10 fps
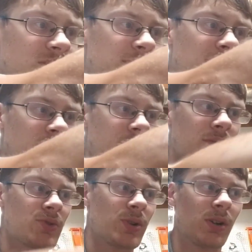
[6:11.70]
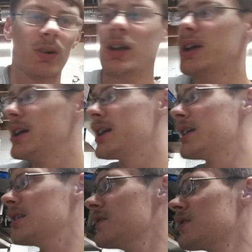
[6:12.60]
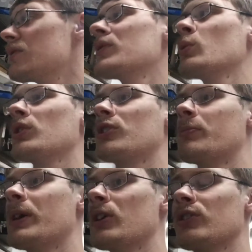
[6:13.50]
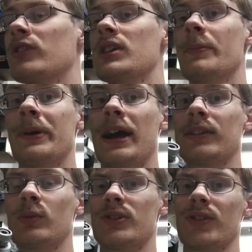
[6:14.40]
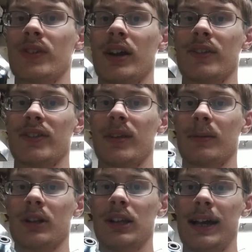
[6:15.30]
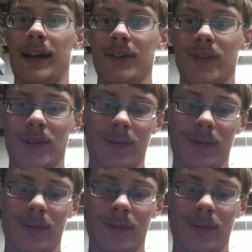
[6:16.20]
better of a drill. And even if you were to compare it to the impact, which is not in the same class,